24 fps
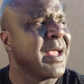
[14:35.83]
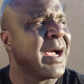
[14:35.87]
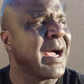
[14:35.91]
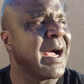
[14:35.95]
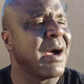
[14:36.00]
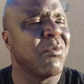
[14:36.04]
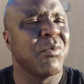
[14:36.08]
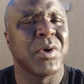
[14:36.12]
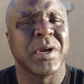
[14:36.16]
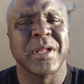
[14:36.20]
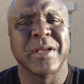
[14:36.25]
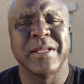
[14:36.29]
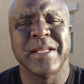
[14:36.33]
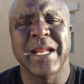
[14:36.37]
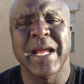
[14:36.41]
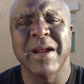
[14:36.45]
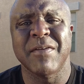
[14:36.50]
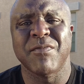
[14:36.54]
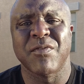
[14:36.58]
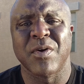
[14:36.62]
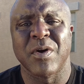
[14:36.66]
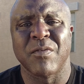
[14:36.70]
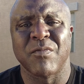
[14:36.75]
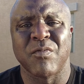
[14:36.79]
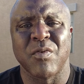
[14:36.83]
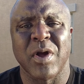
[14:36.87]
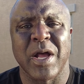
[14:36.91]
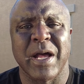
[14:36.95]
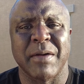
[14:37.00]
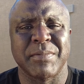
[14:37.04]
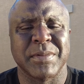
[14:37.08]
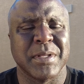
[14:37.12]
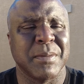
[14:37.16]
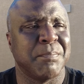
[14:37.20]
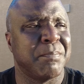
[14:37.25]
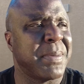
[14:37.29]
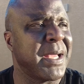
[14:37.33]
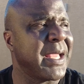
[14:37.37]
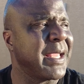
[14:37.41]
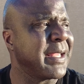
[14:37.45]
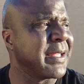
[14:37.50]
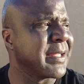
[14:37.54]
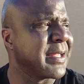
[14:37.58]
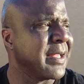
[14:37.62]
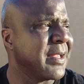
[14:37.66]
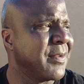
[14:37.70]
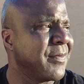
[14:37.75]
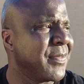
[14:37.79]
I would have never robbed a
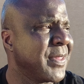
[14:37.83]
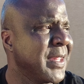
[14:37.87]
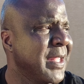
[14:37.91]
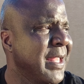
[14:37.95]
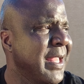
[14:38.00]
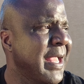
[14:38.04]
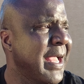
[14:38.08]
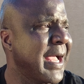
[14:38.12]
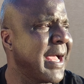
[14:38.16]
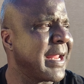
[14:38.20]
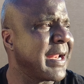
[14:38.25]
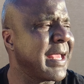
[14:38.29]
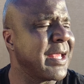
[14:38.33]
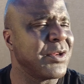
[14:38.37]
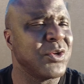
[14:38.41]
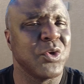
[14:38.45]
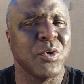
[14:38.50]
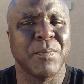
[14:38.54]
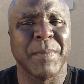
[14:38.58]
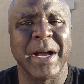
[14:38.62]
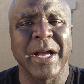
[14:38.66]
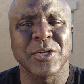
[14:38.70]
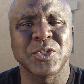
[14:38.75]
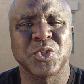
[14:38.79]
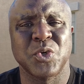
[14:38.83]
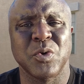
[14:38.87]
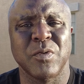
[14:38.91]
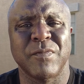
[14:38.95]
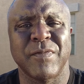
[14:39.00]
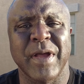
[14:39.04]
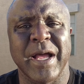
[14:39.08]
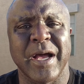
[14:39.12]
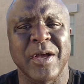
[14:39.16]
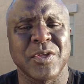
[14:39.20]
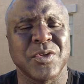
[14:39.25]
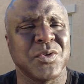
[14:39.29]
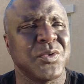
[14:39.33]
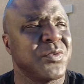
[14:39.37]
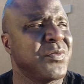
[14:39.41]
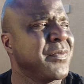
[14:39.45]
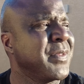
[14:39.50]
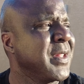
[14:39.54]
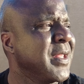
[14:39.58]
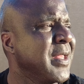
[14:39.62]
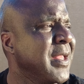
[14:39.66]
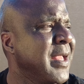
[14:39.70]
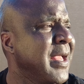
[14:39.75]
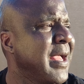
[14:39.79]
bank had I knew my true value,
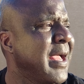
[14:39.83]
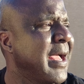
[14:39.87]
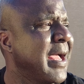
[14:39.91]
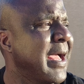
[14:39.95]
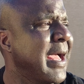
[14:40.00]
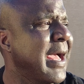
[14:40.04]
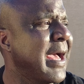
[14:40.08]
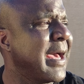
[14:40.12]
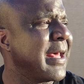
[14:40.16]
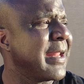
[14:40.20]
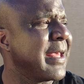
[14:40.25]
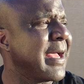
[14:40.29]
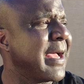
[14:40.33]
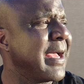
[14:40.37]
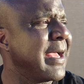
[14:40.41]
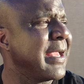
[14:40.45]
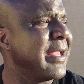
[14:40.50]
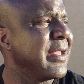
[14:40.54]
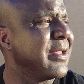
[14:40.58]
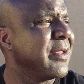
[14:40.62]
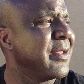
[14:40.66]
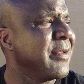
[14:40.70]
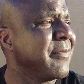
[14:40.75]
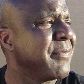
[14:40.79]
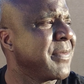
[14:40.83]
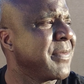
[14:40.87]
had I